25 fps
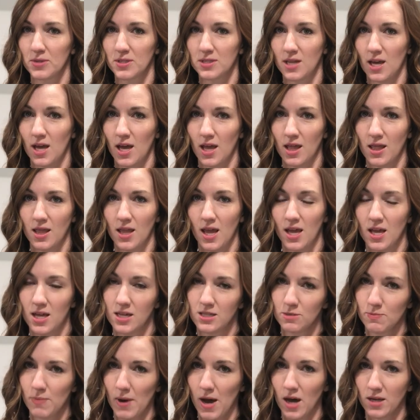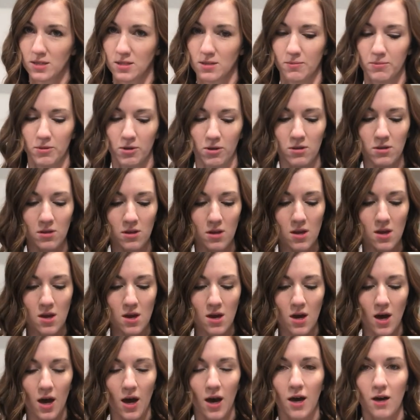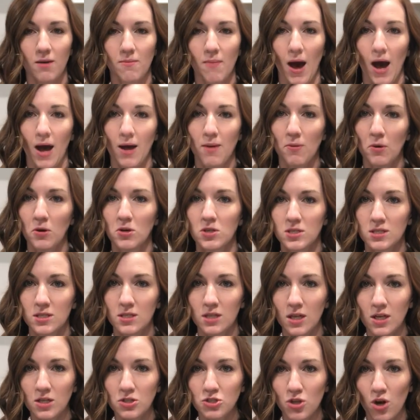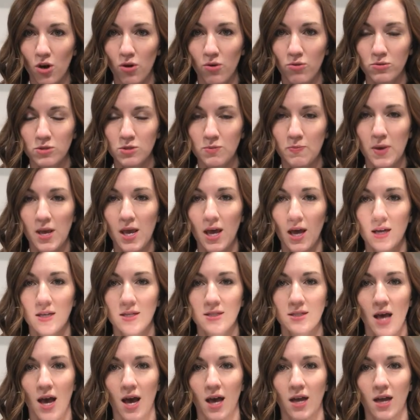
say that it's possible. I personally don't, because